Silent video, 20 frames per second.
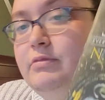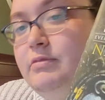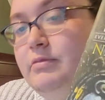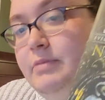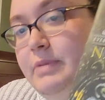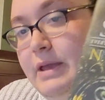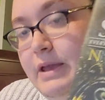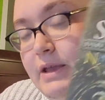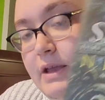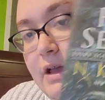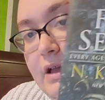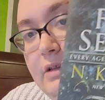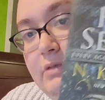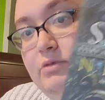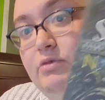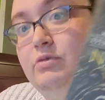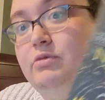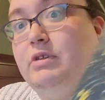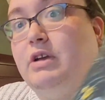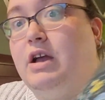pick,
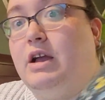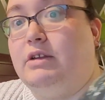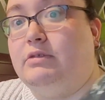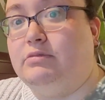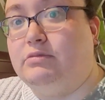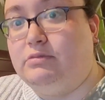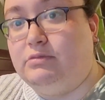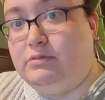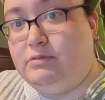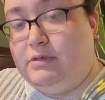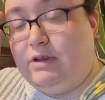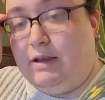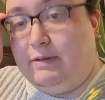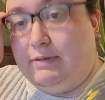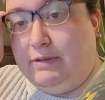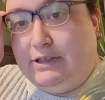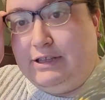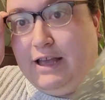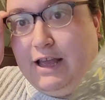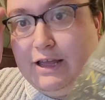oh god, I'm
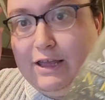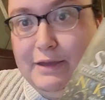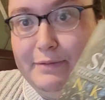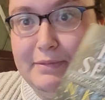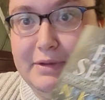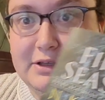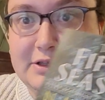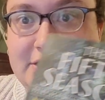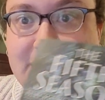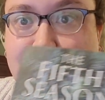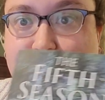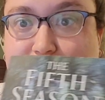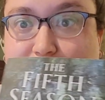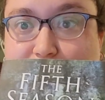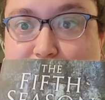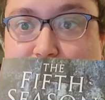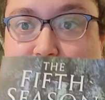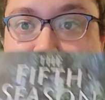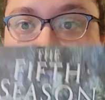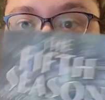attacking myself with
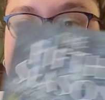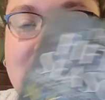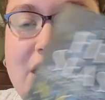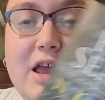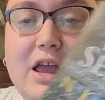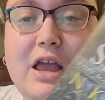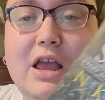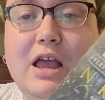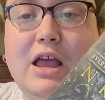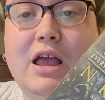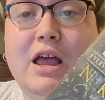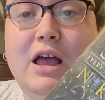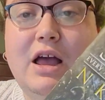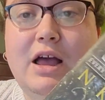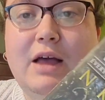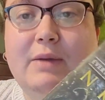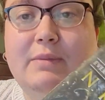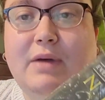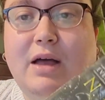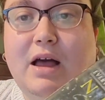books.
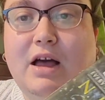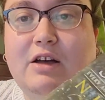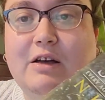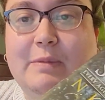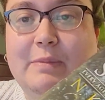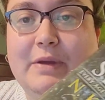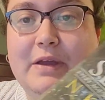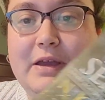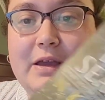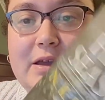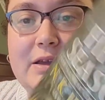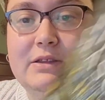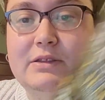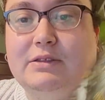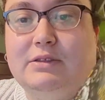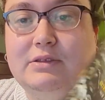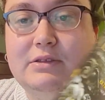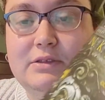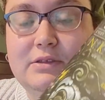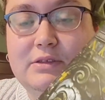I'll pick
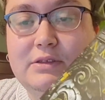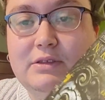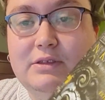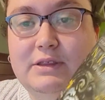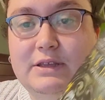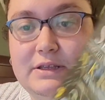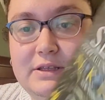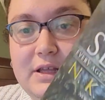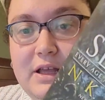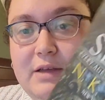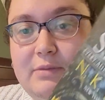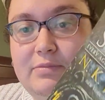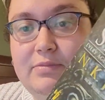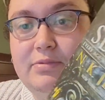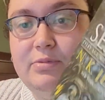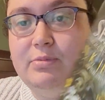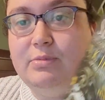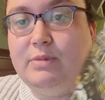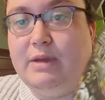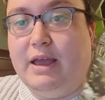this up
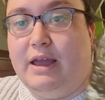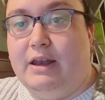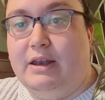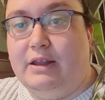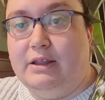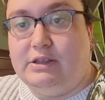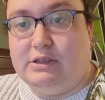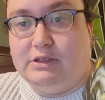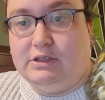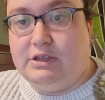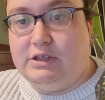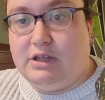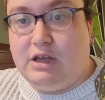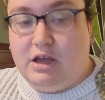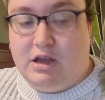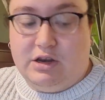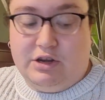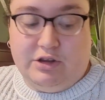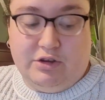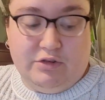and listen to the
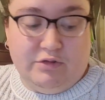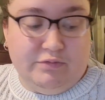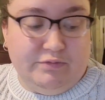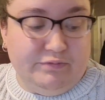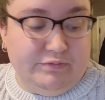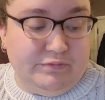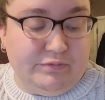audio.